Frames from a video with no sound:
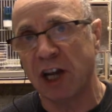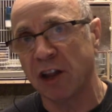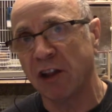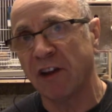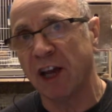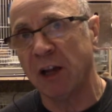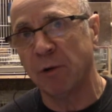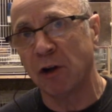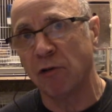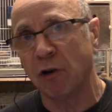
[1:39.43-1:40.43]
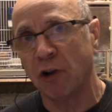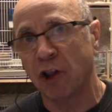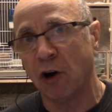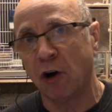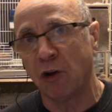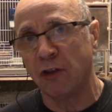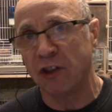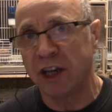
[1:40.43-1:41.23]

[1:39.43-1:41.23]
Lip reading: and it's available across on